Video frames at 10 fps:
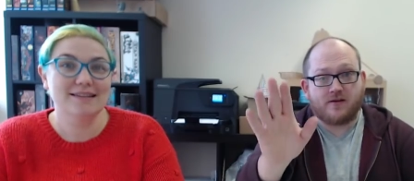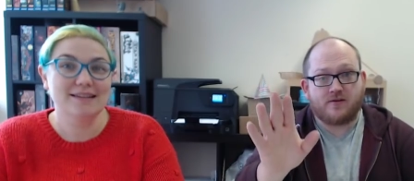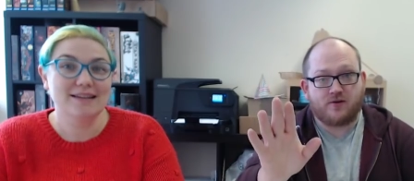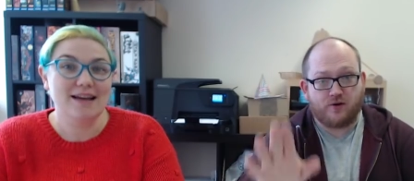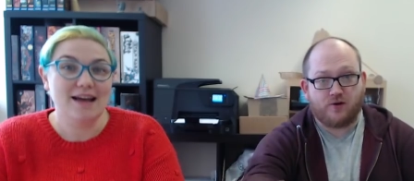
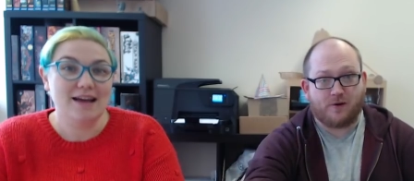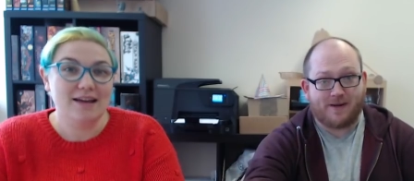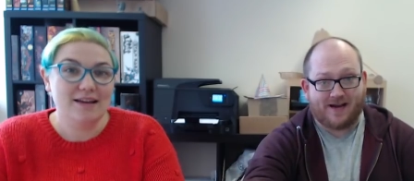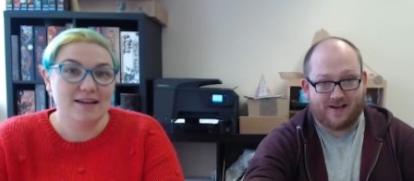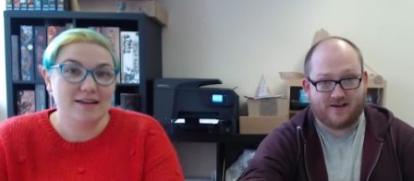Speaker 1: do not
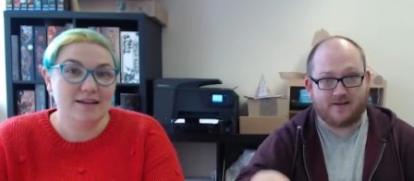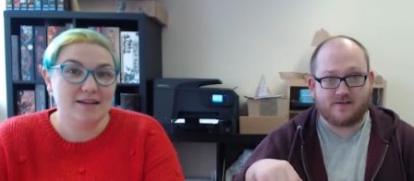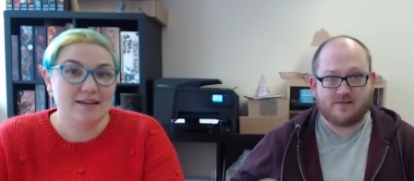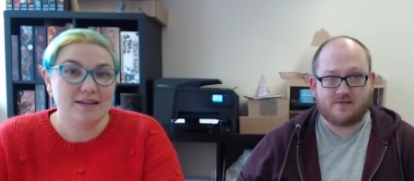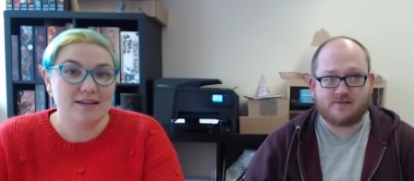panic.
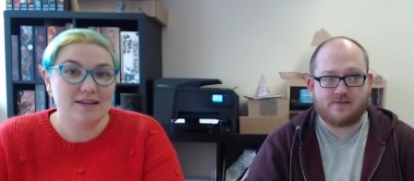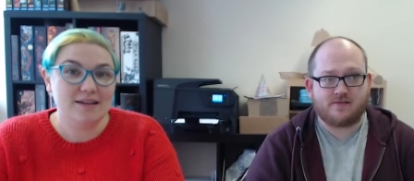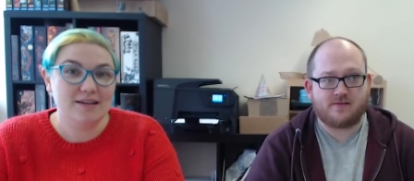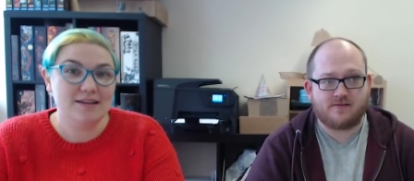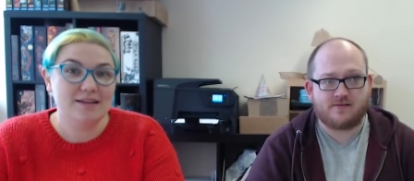
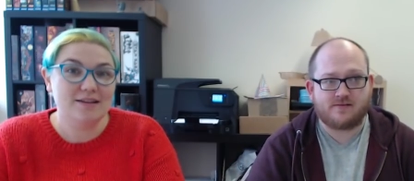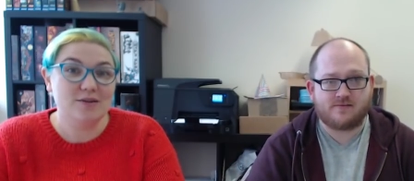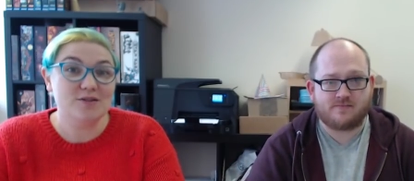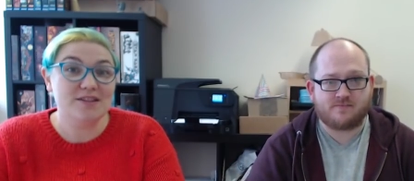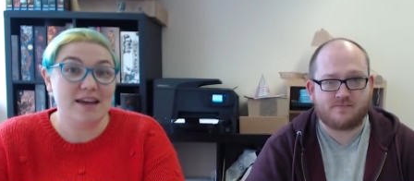
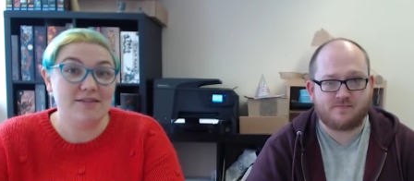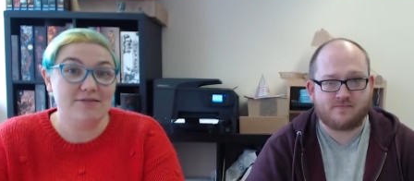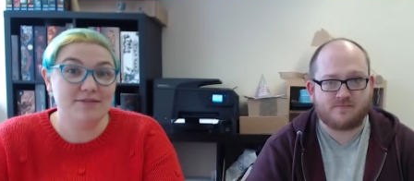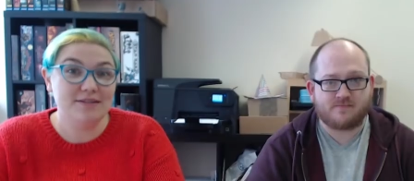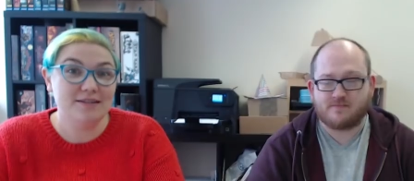You're safe.
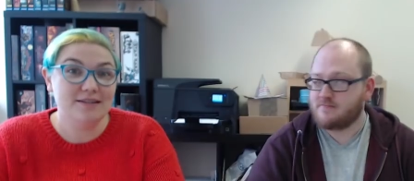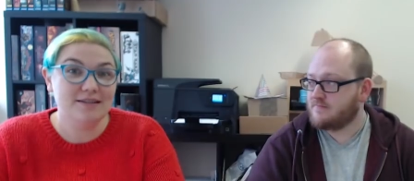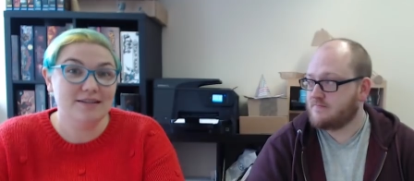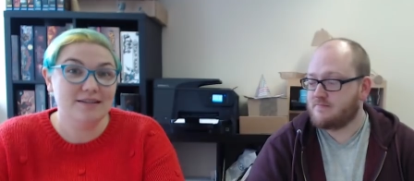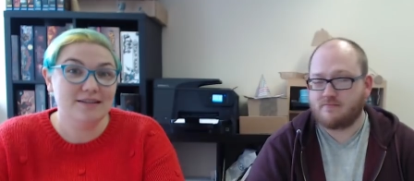
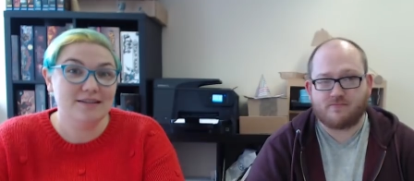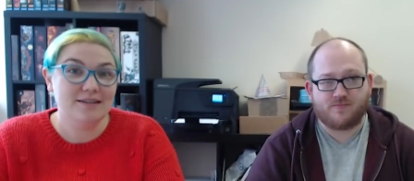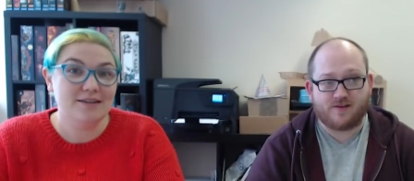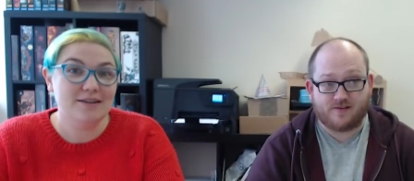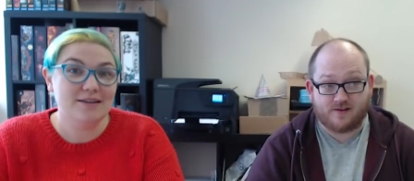
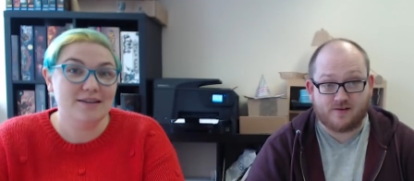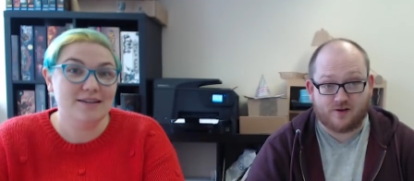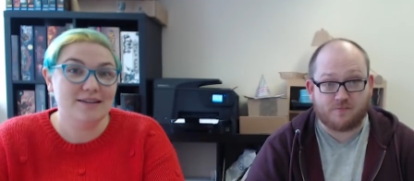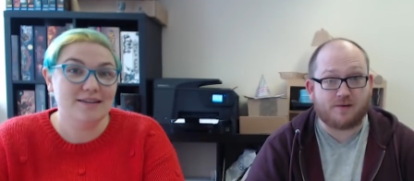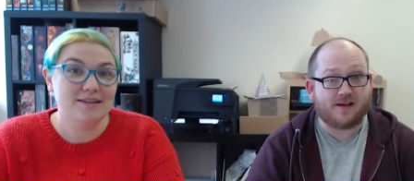This is a
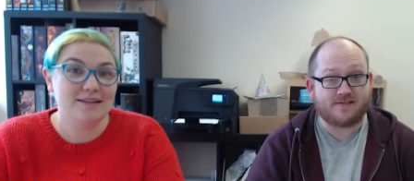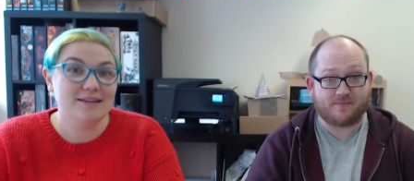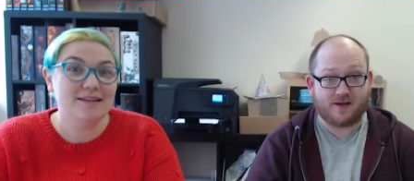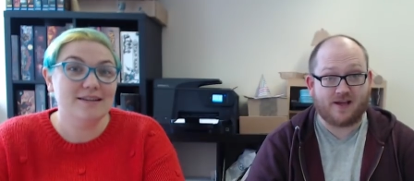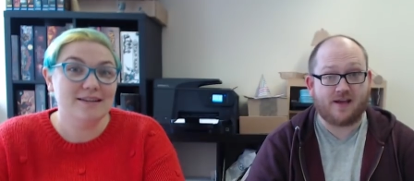good place to
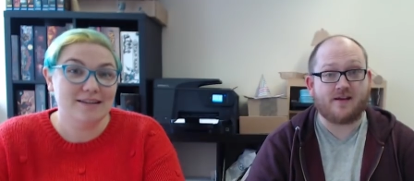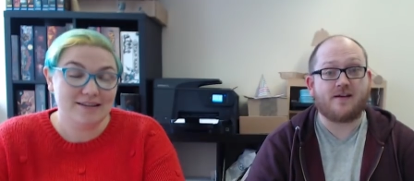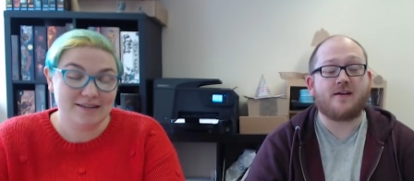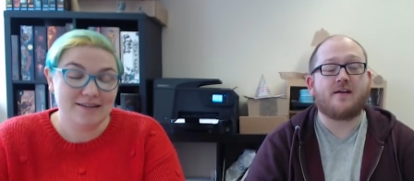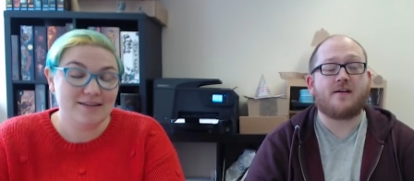be.
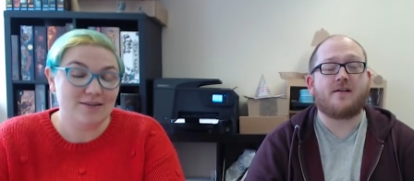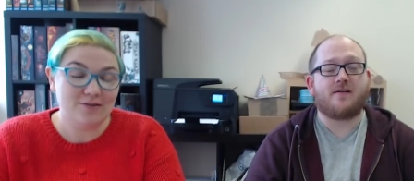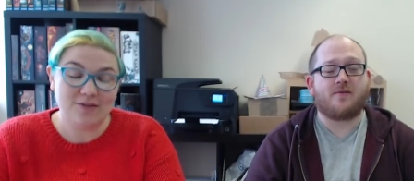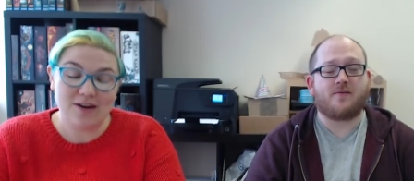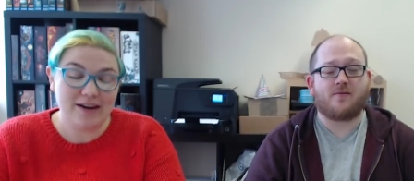
Speaker 2: You're
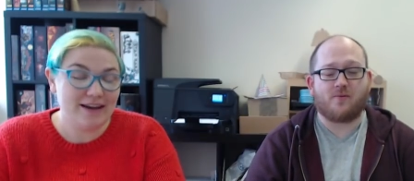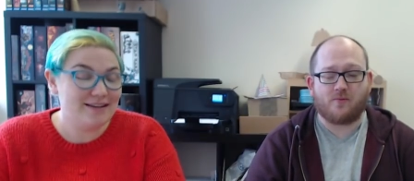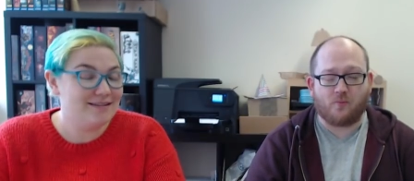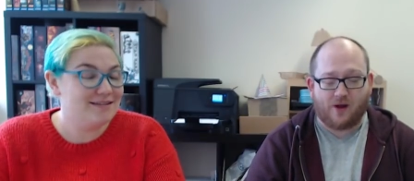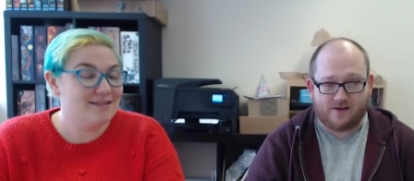
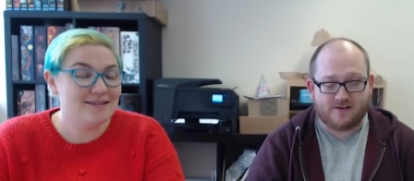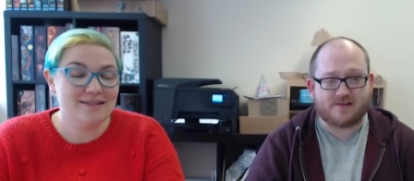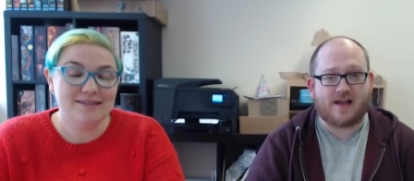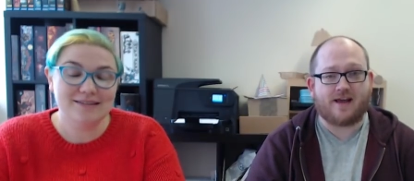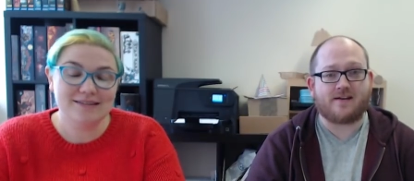fine. We
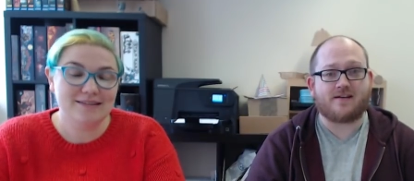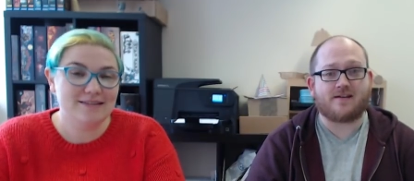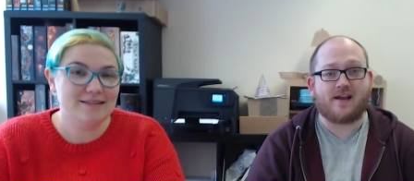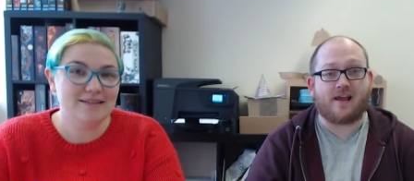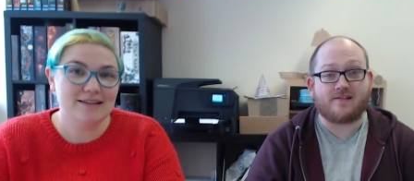
Speaker 1: understand
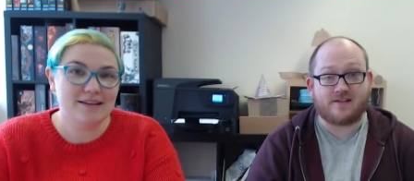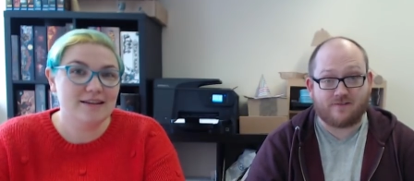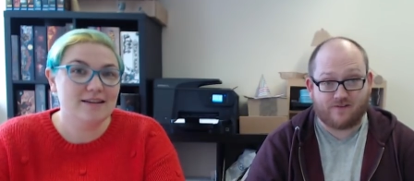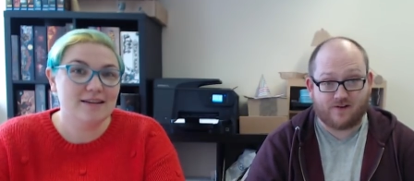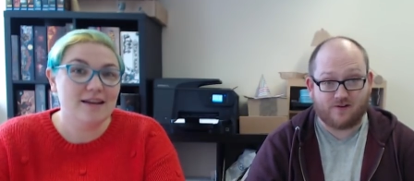it's
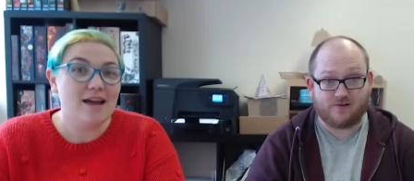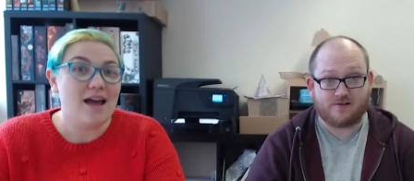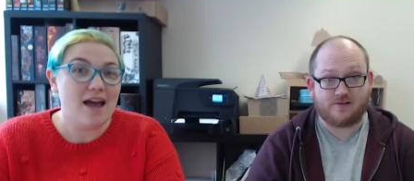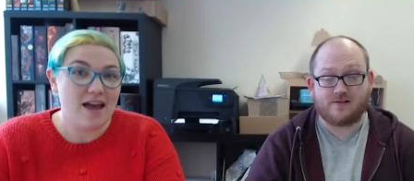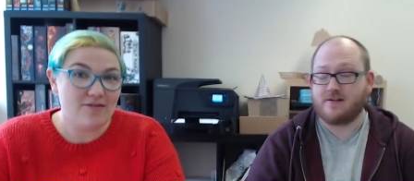difficult.
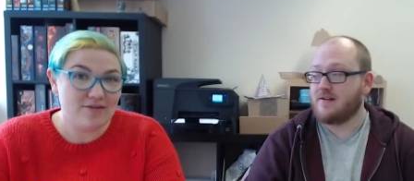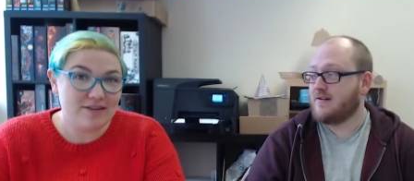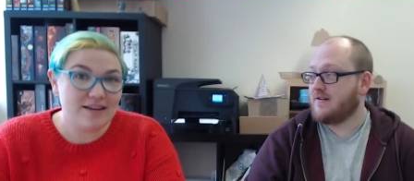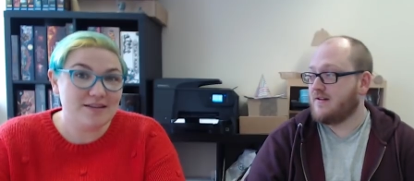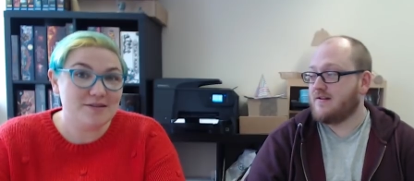
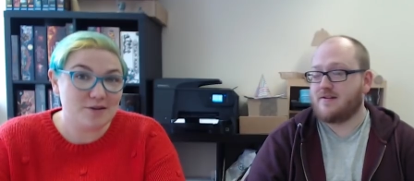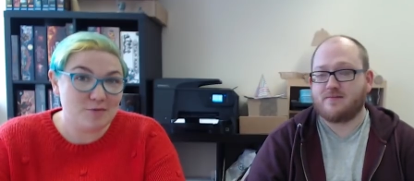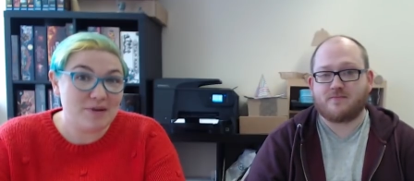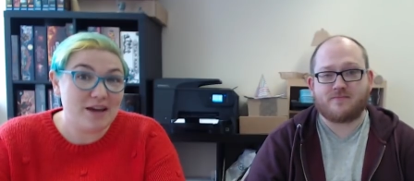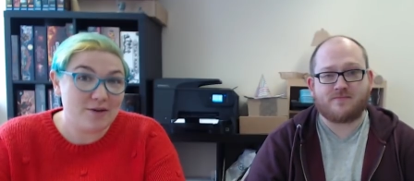
Speaker 2: Everything's going to
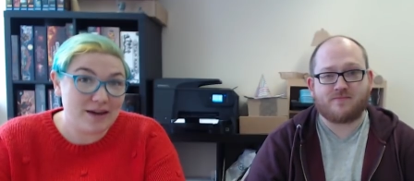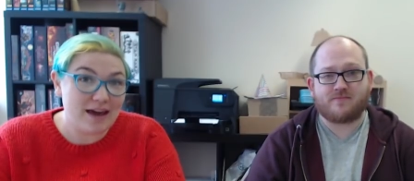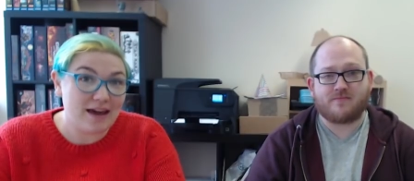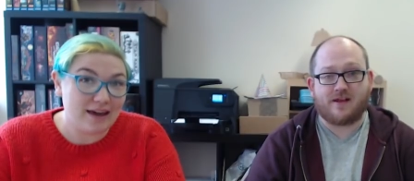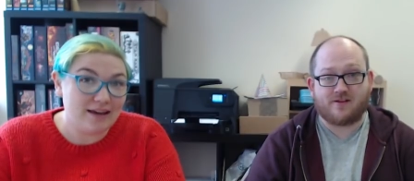be okay.
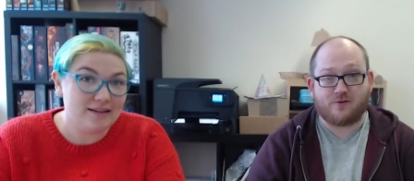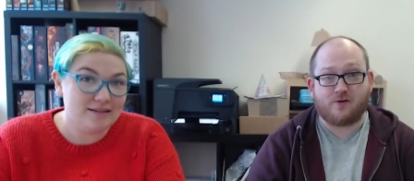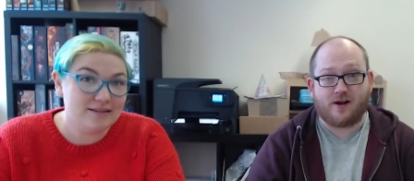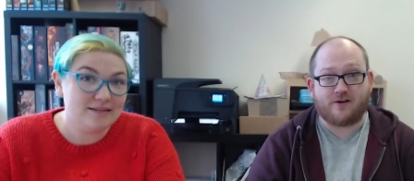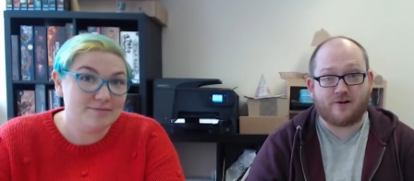
Speaker 1: It's all
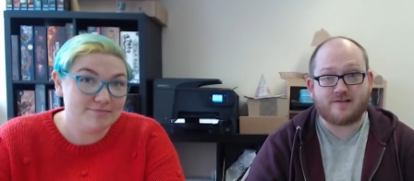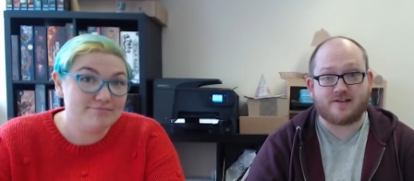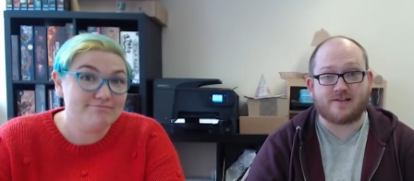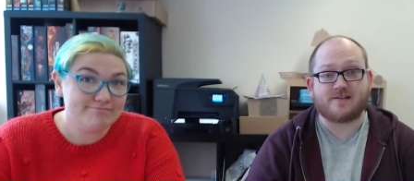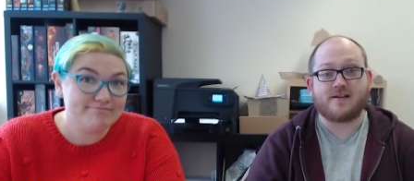right. Trust
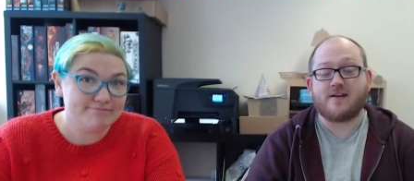us.